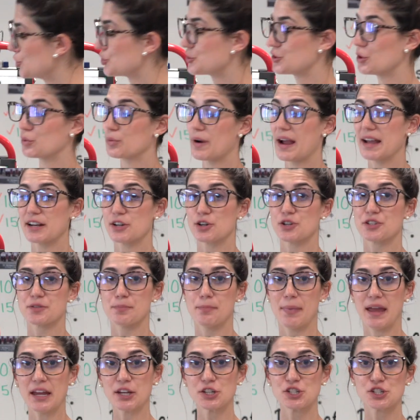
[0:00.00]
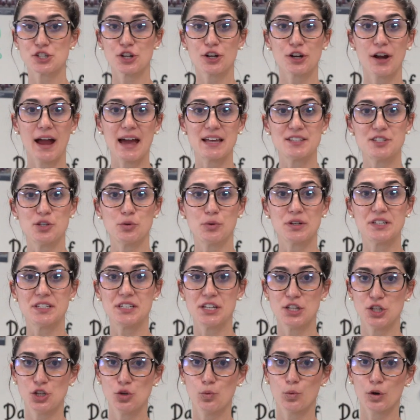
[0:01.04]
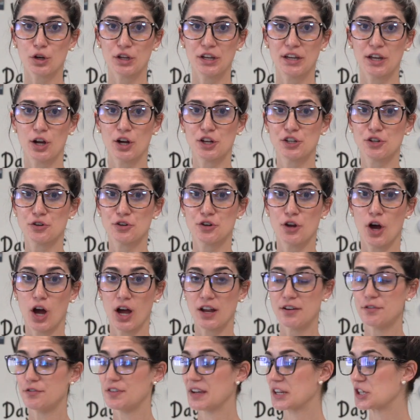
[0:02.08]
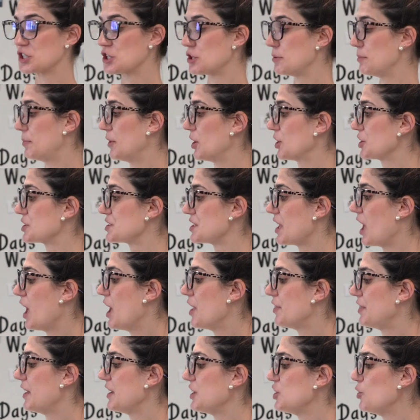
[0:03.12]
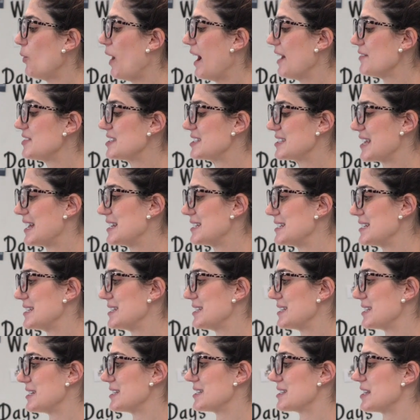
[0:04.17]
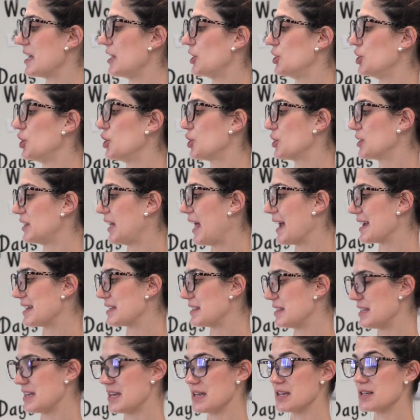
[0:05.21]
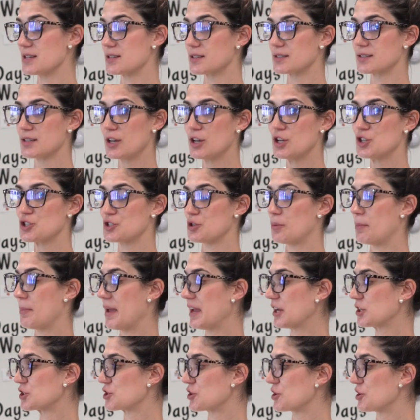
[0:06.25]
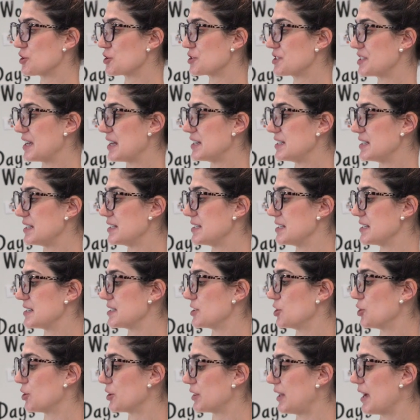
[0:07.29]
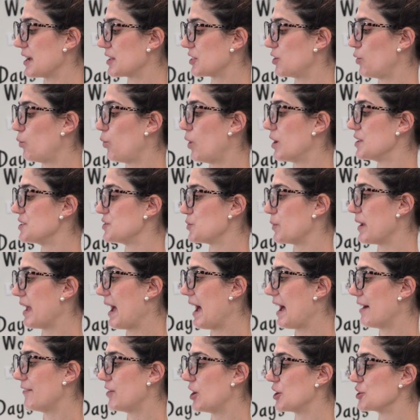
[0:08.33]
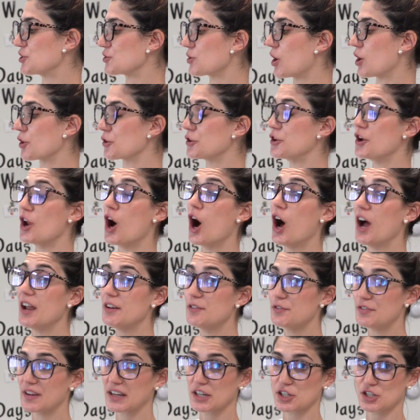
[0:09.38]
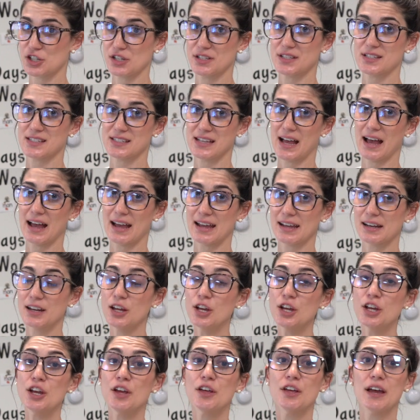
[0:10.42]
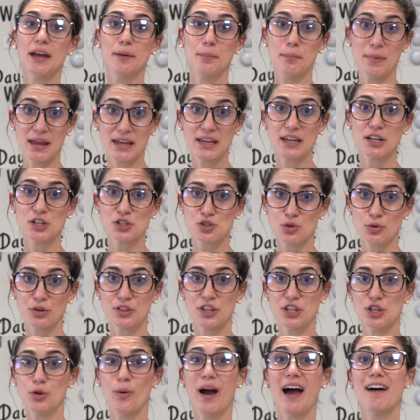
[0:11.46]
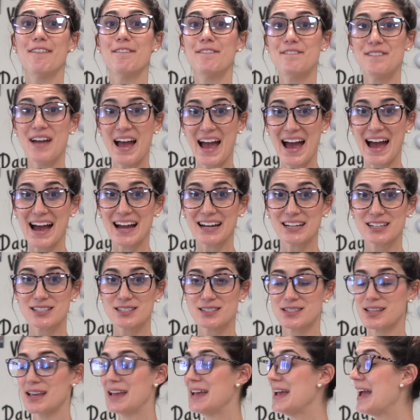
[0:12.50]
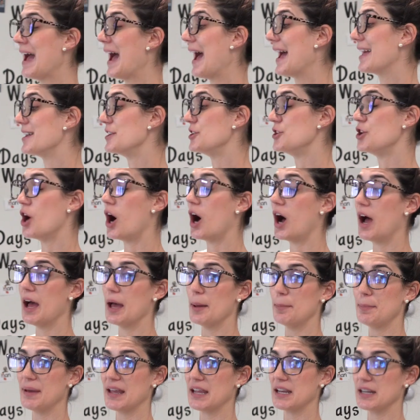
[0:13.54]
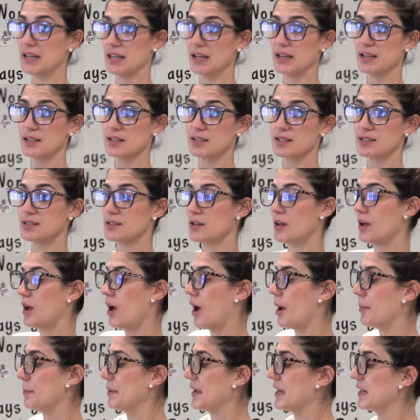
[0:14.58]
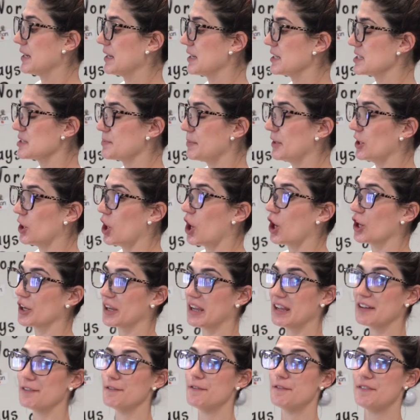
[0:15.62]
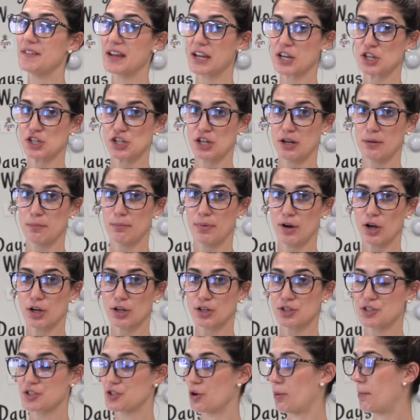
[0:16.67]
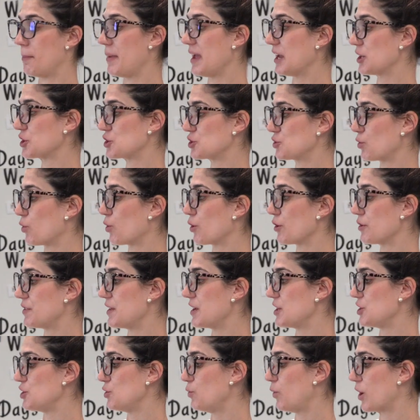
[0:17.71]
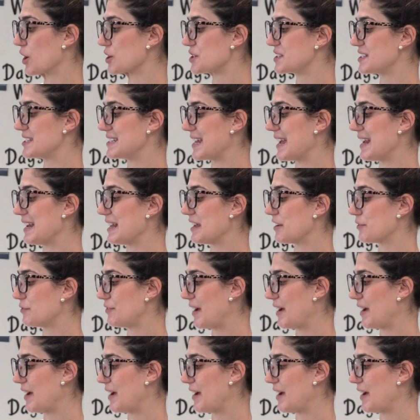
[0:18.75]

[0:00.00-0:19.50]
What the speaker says: So writers, make sure as you continue working on your nonfiction books that you have sentences that look like these. So make sure your sentences look like the ones we have under our nonfiction side, and making sure that you have facts and not opinions. Opinions belong in fiction books. So make sure that you are stating